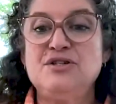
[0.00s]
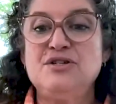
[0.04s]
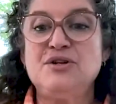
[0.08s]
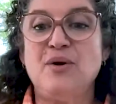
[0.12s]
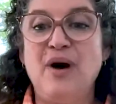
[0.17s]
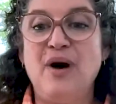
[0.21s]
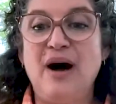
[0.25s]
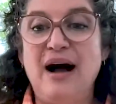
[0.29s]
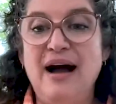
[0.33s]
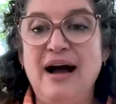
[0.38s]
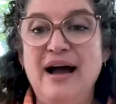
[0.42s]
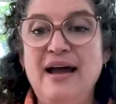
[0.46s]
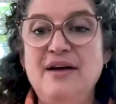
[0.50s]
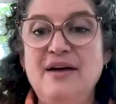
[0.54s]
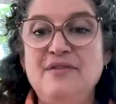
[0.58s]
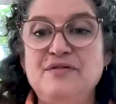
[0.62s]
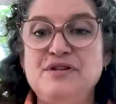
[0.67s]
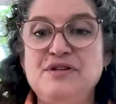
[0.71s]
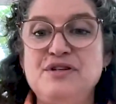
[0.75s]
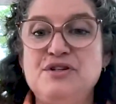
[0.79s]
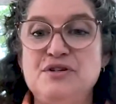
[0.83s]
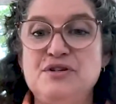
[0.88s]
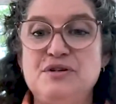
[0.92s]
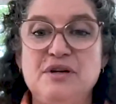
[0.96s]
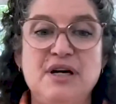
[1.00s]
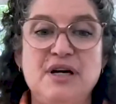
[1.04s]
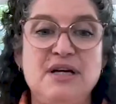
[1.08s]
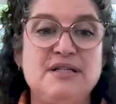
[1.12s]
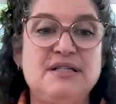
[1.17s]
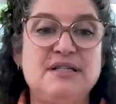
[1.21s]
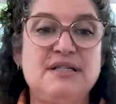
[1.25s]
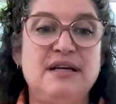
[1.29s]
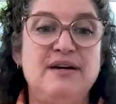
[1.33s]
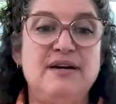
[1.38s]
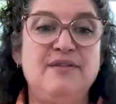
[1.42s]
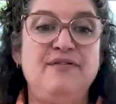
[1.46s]
So I have to
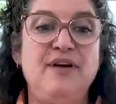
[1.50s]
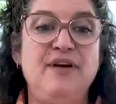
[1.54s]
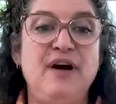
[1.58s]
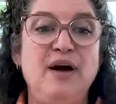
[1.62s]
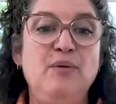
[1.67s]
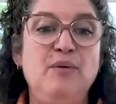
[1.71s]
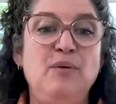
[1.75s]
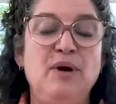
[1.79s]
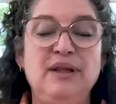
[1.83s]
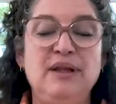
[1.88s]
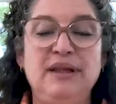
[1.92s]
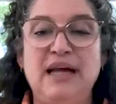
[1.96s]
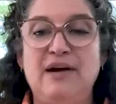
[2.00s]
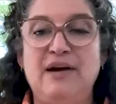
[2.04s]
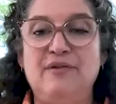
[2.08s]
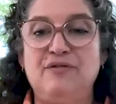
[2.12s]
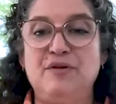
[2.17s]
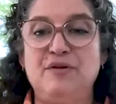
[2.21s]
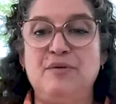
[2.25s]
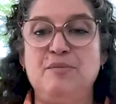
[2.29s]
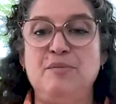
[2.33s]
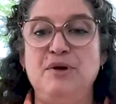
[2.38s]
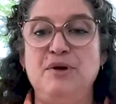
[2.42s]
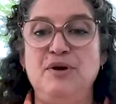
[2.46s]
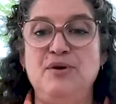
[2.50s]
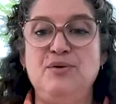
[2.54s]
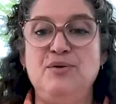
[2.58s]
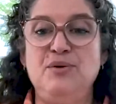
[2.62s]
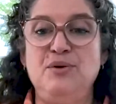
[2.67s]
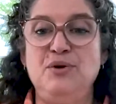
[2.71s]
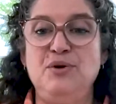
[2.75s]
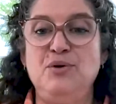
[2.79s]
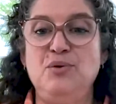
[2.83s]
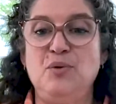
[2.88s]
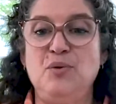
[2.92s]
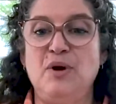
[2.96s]
trust that if I want that from you,
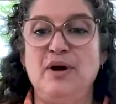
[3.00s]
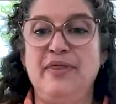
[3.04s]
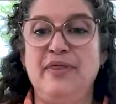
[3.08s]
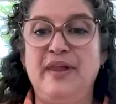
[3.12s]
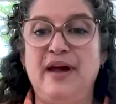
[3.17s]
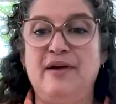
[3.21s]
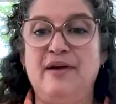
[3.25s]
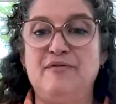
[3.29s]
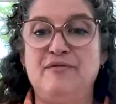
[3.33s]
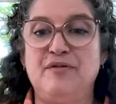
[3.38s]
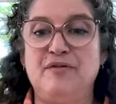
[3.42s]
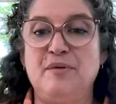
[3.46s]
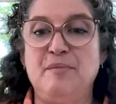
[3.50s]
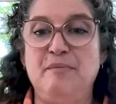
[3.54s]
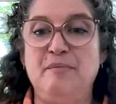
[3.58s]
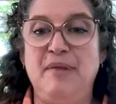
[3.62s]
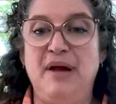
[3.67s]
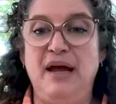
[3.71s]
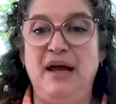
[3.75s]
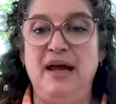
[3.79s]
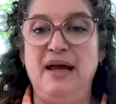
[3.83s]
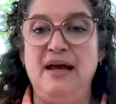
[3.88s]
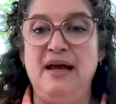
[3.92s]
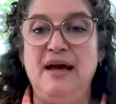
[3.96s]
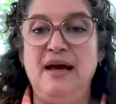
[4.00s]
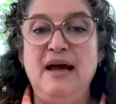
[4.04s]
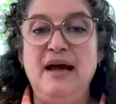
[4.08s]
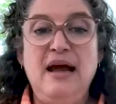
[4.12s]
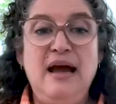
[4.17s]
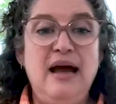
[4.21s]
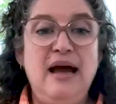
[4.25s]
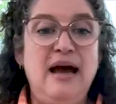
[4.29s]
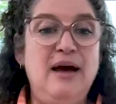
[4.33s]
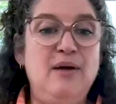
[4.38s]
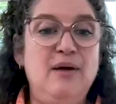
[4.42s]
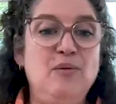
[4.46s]
you want that from me.
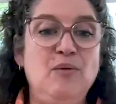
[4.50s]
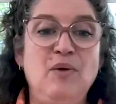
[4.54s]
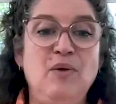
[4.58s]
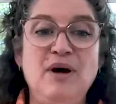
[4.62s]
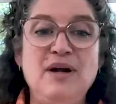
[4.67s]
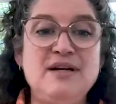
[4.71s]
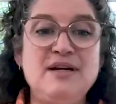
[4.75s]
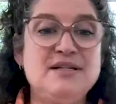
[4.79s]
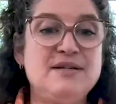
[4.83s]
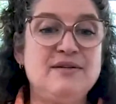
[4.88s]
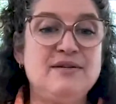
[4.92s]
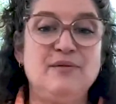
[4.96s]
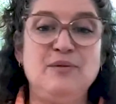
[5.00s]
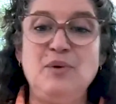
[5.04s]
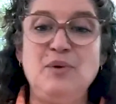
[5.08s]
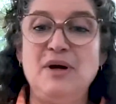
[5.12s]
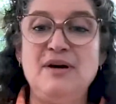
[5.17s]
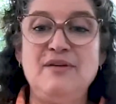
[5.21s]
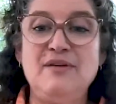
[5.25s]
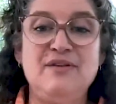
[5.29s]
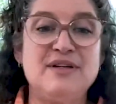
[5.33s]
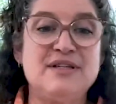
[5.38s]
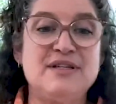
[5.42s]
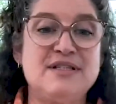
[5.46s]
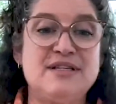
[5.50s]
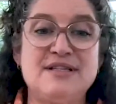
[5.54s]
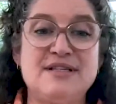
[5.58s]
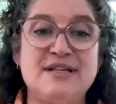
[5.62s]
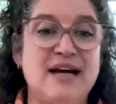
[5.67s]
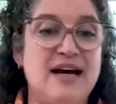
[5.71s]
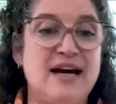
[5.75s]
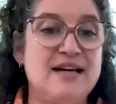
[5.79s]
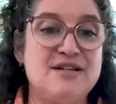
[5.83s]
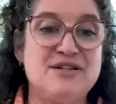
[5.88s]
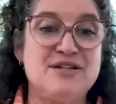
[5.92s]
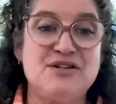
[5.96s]
And one of us has
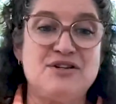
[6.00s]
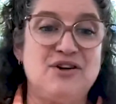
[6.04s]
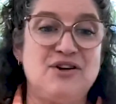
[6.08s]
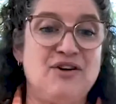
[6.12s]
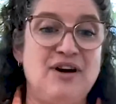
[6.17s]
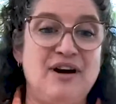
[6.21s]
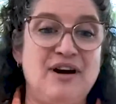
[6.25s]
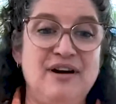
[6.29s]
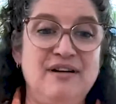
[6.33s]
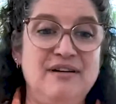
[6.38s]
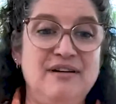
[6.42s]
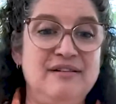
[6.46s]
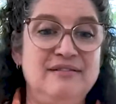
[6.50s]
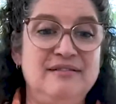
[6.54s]
got to start.